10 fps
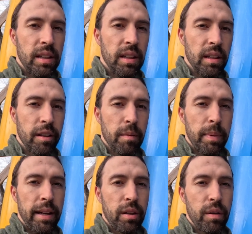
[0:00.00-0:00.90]
Looking
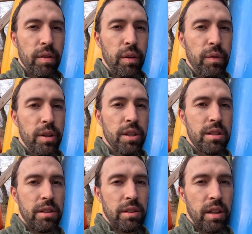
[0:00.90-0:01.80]
back over the footage,
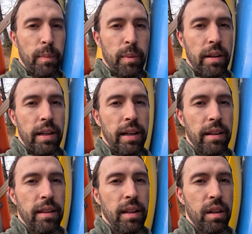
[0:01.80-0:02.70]
there's a couple that I
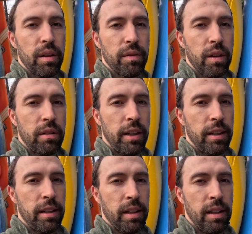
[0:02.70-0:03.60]
can think of
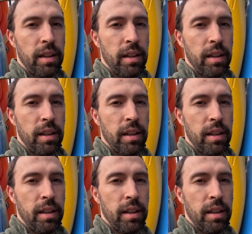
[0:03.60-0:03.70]
already,